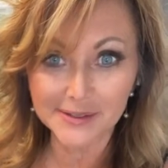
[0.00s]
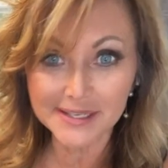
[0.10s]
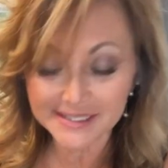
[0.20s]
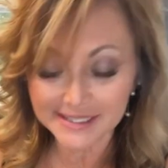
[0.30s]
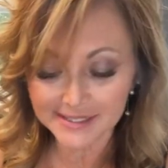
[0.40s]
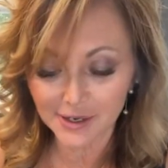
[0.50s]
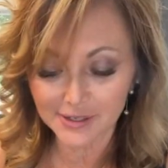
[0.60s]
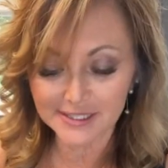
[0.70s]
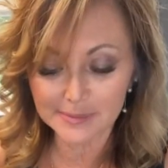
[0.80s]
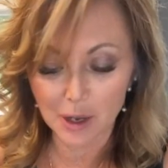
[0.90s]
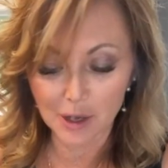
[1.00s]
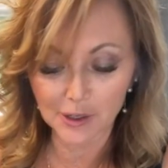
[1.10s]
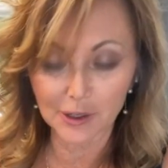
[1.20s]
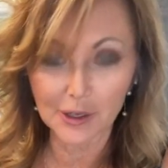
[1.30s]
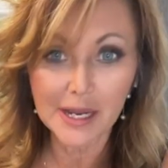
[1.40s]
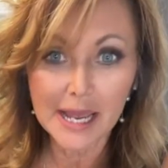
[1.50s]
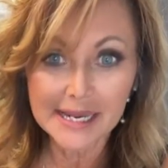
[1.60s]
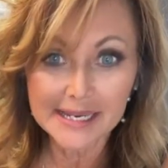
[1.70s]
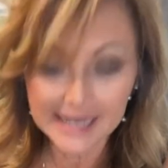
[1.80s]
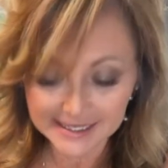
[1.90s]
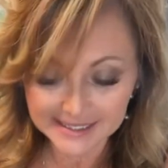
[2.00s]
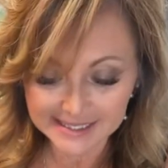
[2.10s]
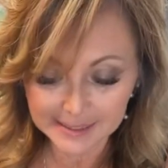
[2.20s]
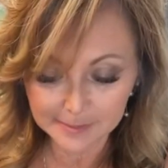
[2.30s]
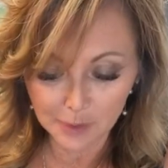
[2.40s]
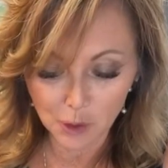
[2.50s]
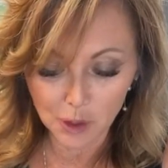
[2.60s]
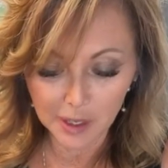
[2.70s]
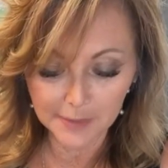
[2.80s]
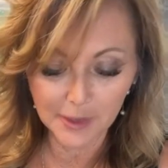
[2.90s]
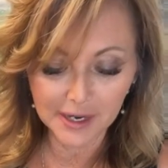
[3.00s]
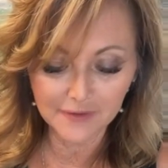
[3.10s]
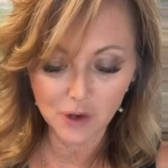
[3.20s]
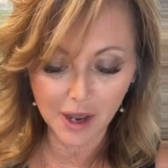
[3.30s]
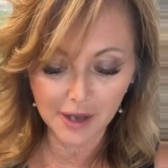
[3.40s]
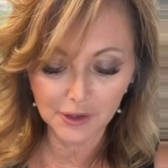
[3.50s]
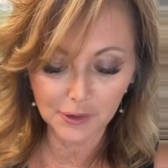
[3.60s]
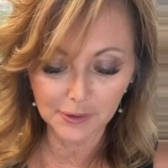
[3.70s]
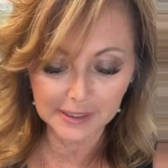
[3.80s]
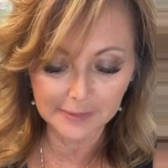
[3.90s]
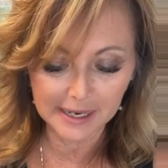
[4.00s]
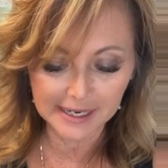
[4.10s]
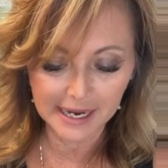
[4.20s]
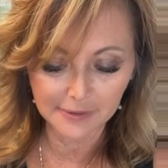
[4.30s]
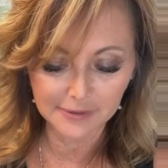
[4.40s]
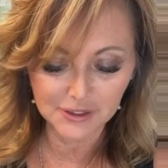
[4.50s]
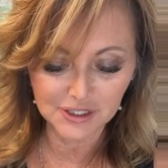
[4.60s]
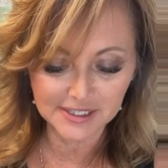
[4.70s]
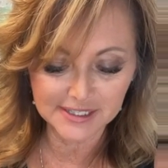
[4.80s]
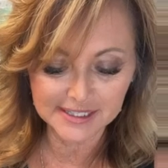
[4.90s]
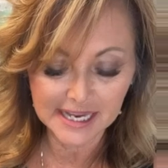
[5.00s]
So this is our smaller nesting bowl, and what I've got currently right now is just